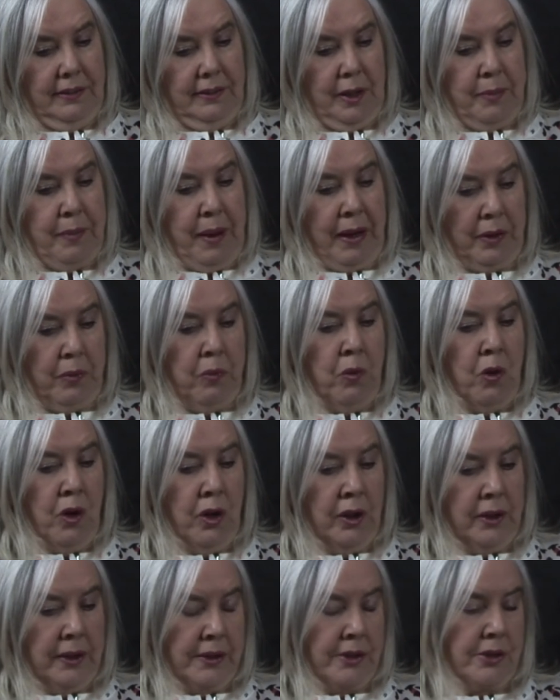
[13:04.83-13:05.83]
the back
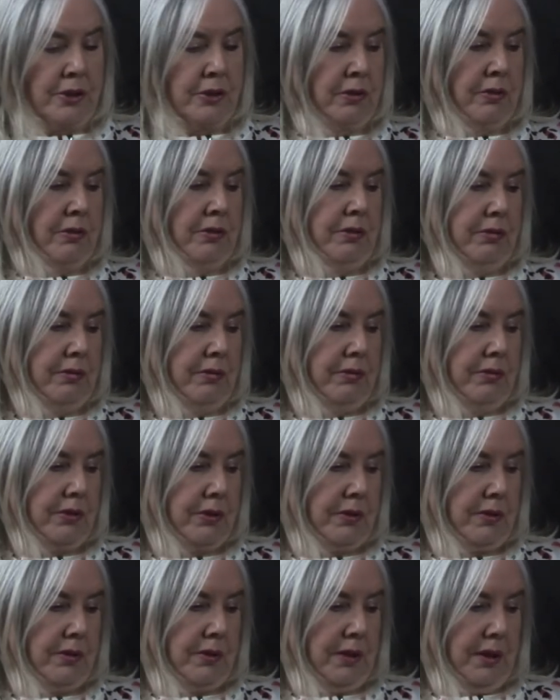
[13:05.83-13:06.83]
wall into
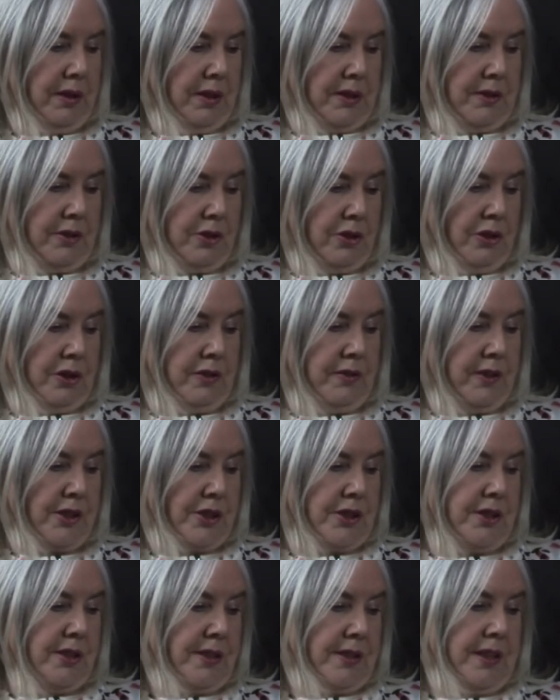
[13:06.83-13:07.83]
uh, two
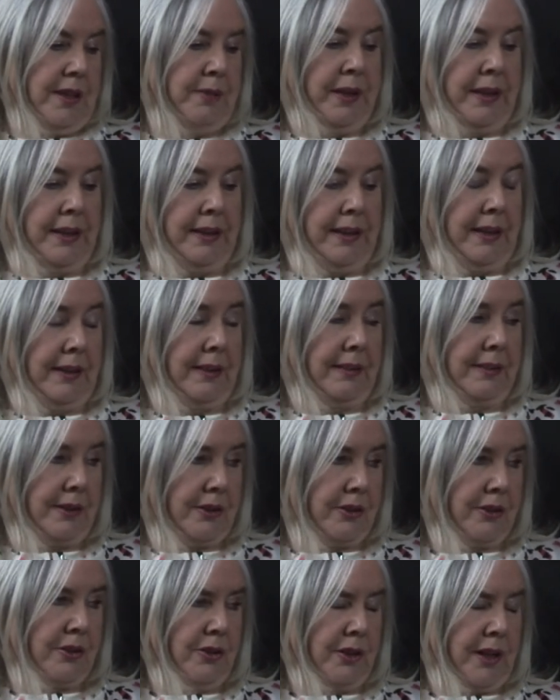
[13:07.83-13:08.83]
divisions and made like
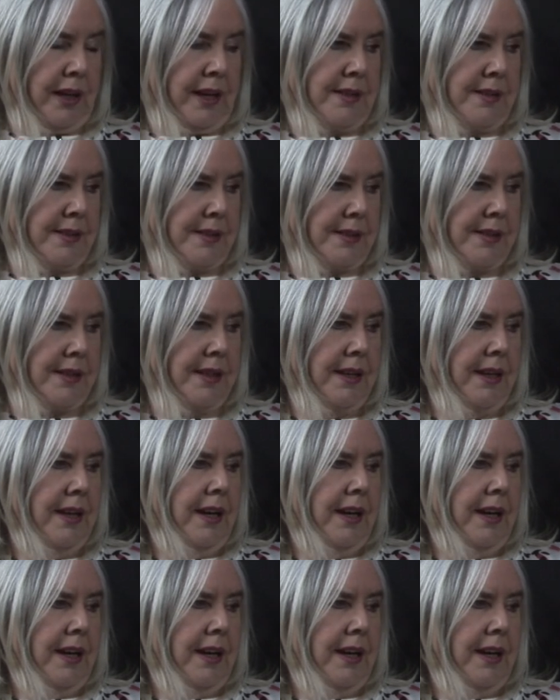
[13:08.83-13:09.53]
two desks.